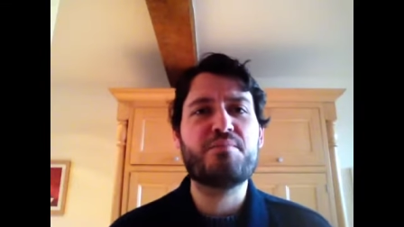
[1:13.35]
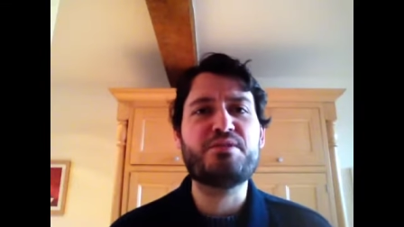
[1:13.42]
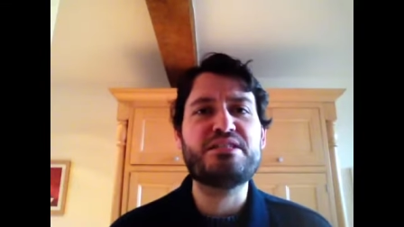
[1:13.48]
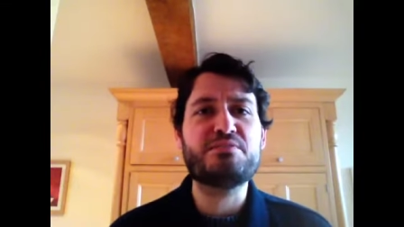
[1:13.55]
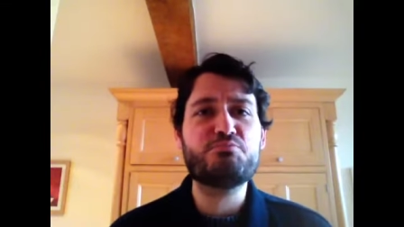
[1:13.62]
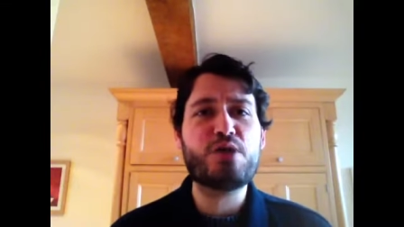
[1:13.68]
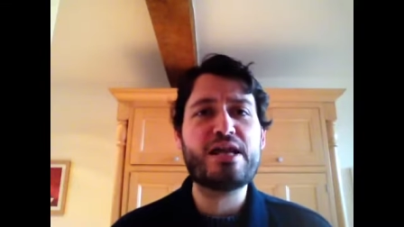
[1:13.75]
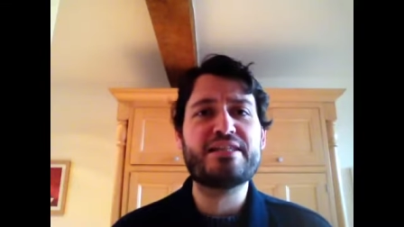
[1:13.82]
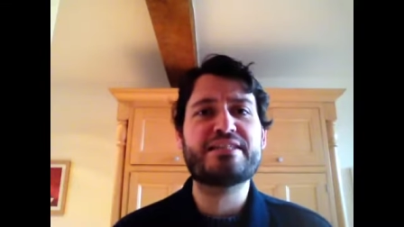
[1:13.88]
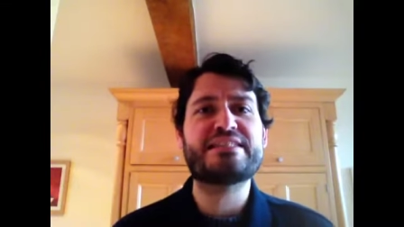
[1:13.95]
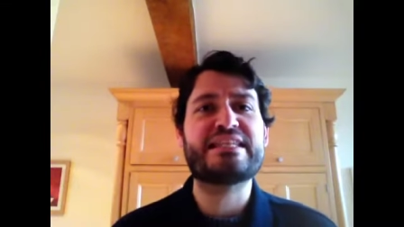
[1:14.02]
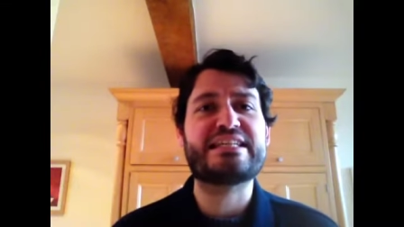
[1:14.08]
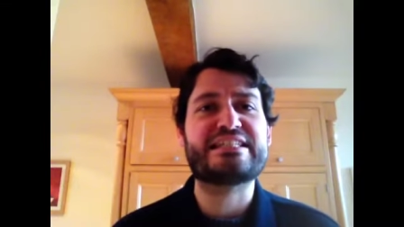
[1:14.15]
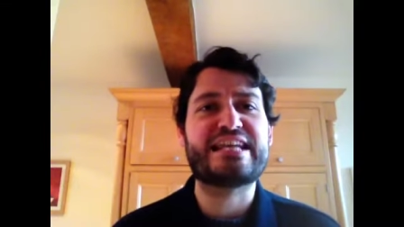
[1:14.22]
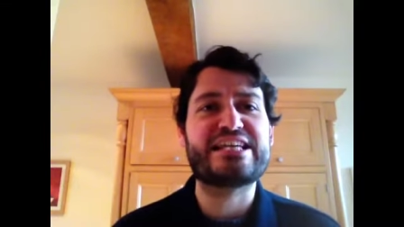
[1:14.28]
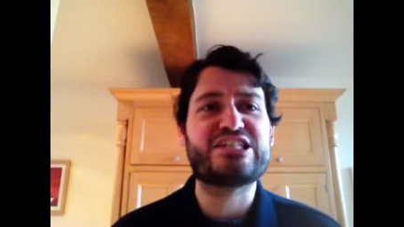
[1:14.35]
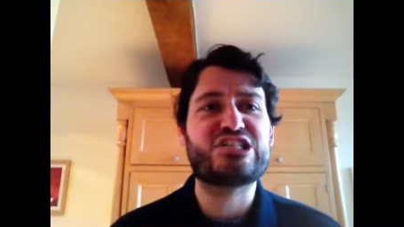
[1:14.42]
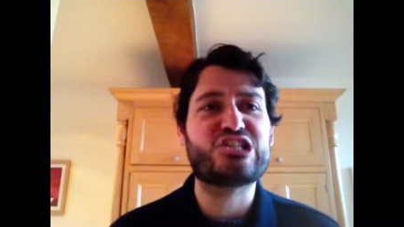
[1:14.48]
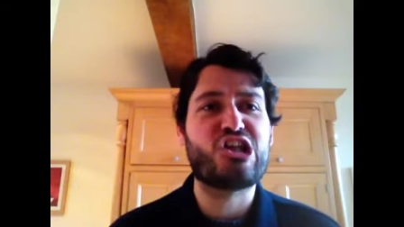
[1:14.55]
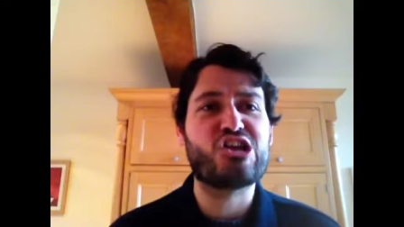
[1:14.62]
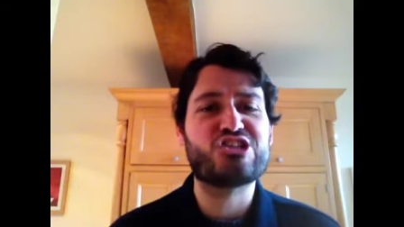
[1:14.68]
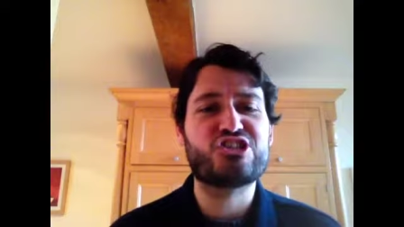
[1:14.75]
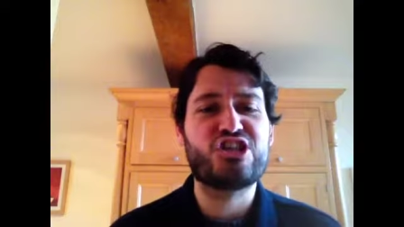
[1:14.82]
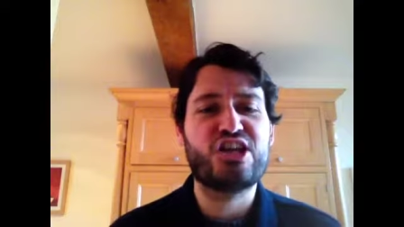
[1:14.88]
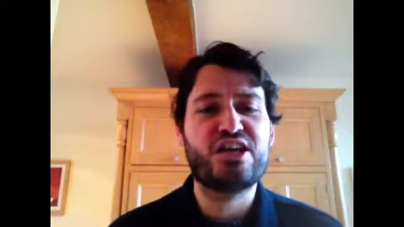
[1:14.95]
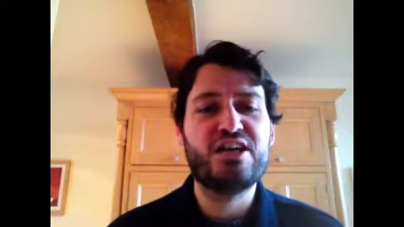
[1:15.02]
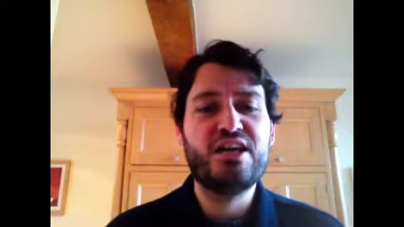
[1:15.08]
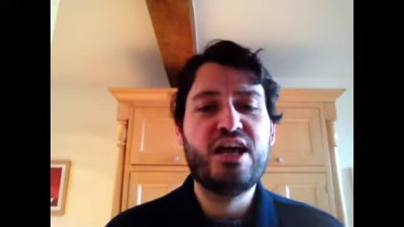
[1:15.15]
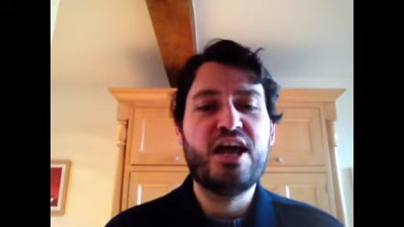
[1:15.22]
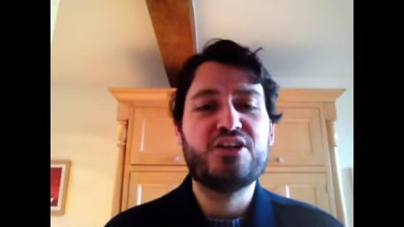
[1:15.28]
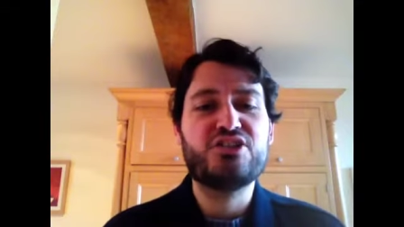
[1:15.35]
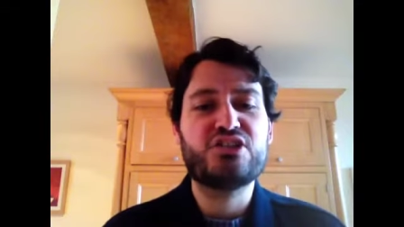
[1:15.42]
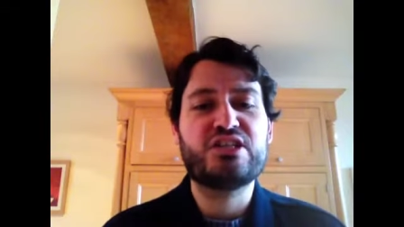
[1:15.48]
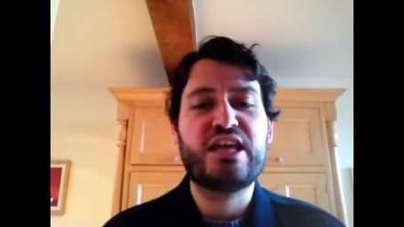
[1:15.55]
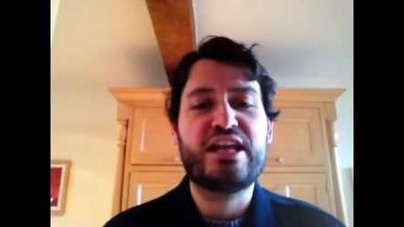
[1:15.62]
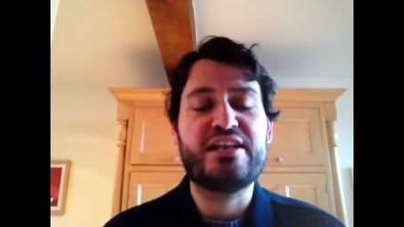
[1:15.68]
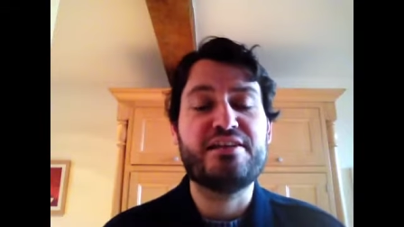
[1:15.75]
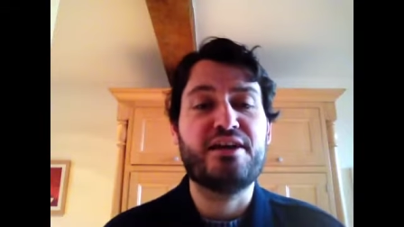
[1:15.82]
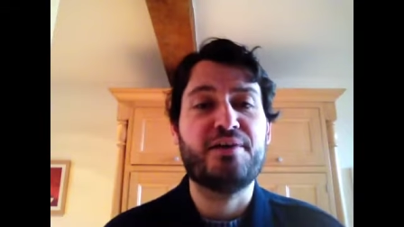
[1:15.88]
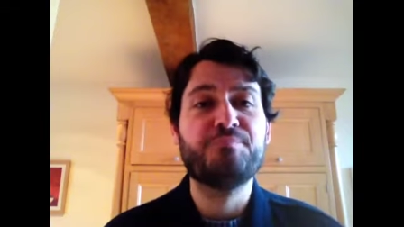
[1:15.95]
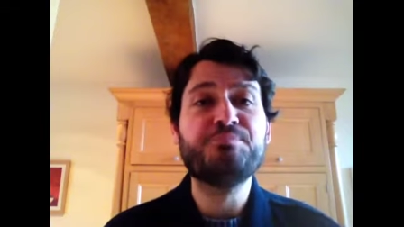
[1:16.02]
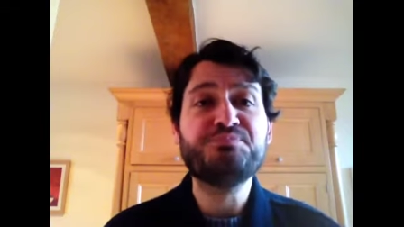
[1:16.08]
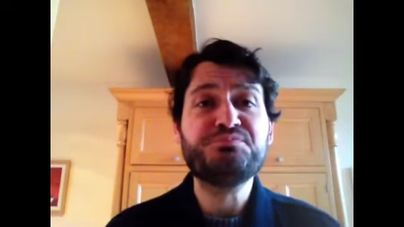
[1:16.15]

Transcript: He did well in the Six Nations last year and just get it done.